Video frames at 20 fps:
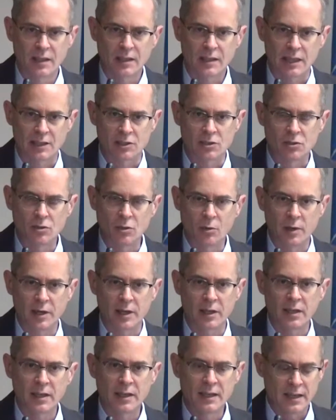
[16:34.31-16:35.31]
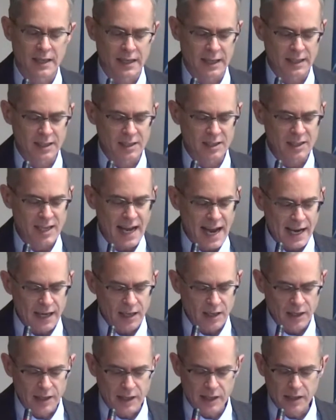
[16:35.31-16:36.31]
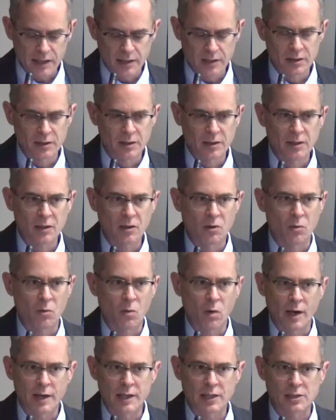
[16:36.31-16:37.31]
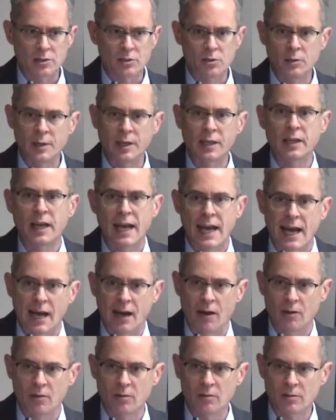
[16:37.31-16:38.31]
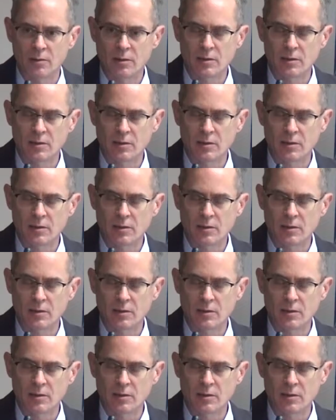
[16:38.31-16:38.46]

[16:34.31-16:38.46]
that's doing exactly what it's doing now,